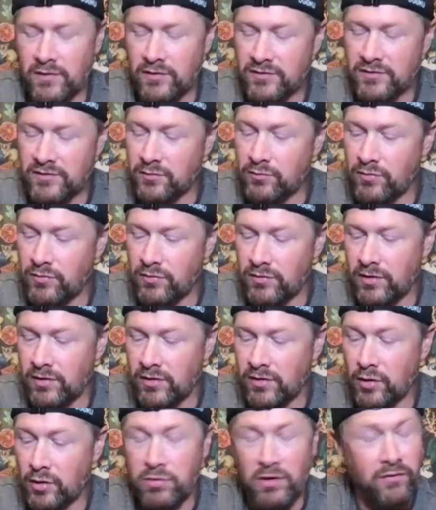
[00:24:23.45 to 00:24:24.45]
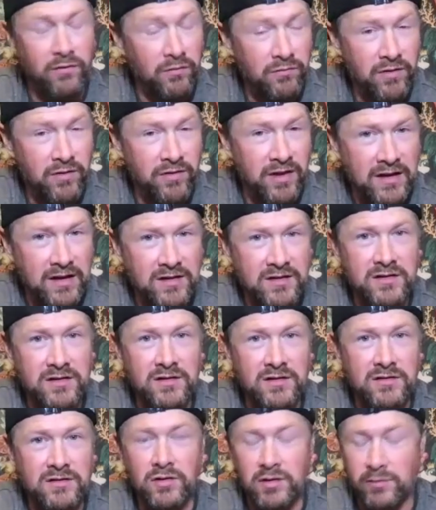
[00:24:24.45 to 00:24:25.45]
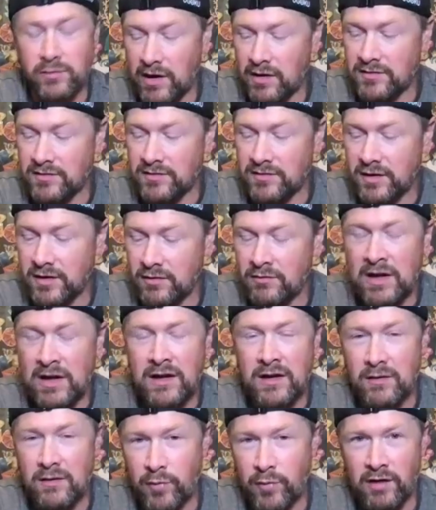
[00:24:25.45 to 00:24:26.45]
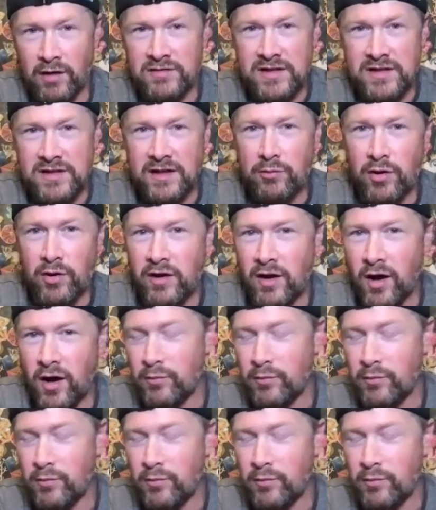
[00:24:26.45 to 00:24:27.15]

a couple of other things to talk about. So, but I'll tell you what they are.